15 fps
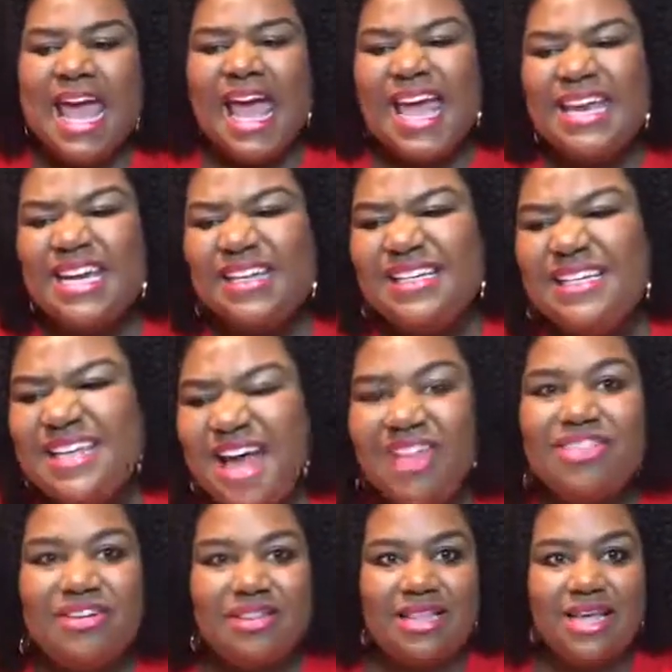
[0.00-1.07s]
And
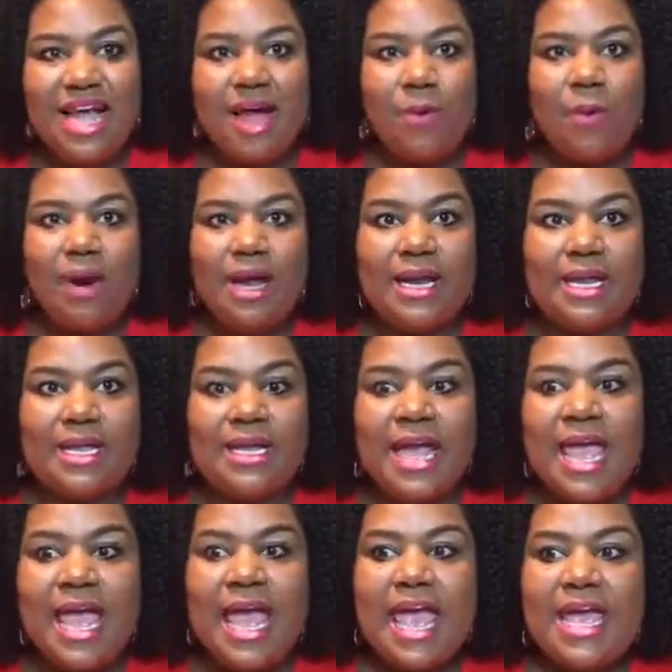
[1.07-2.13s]
another thing I wanted,
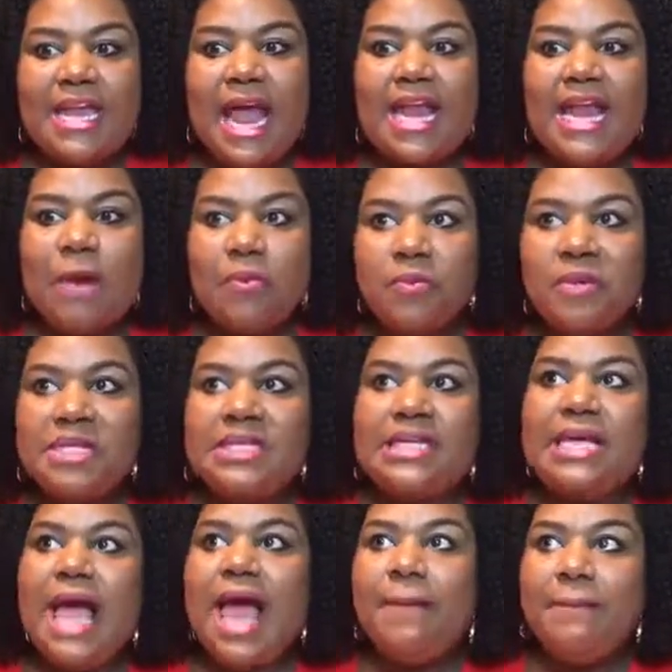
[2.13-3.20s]
and
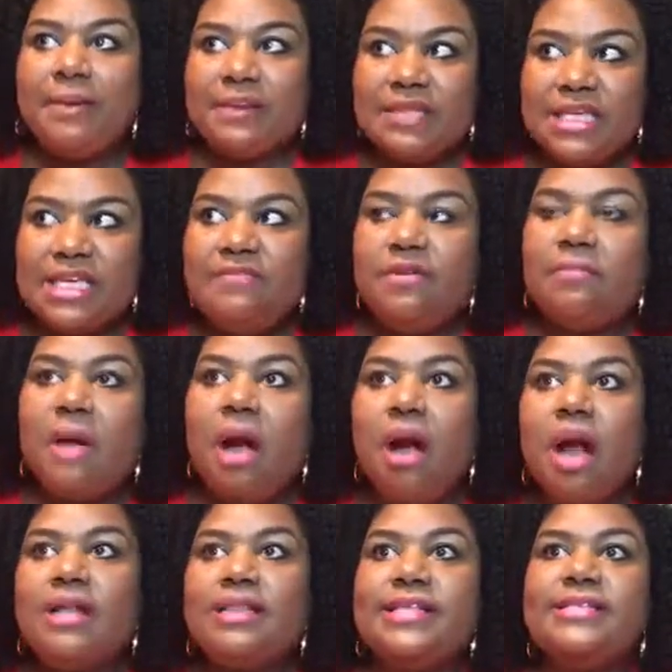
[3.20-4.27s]
I believe in my
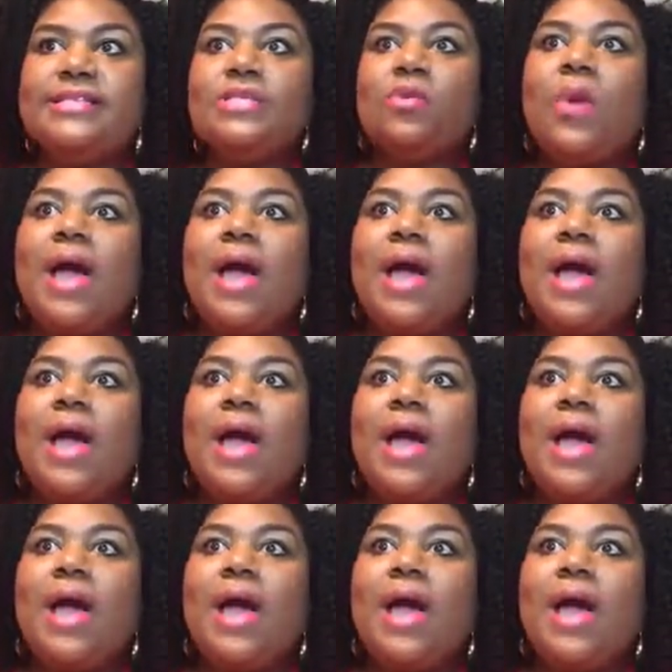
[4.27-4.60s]
heart, this is